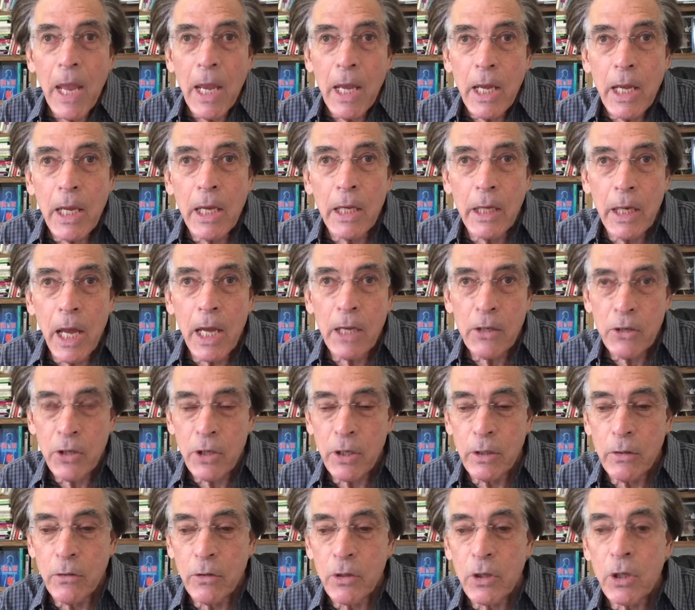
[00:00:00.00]
In
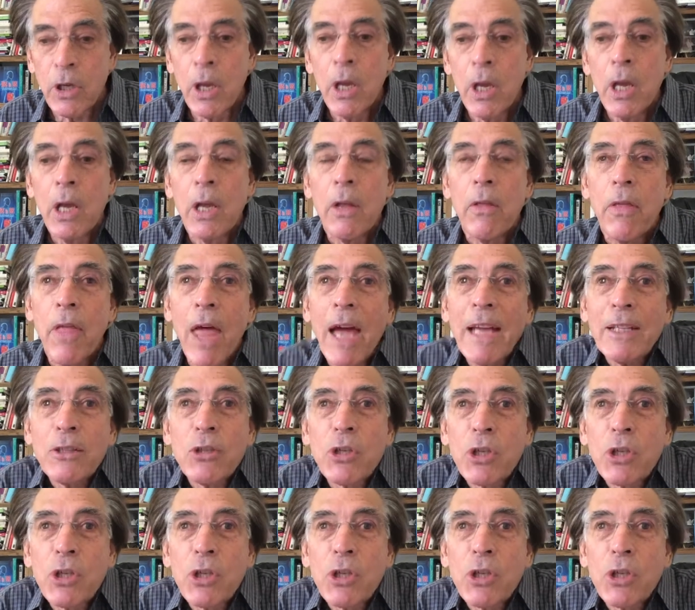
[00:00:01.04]
essence, that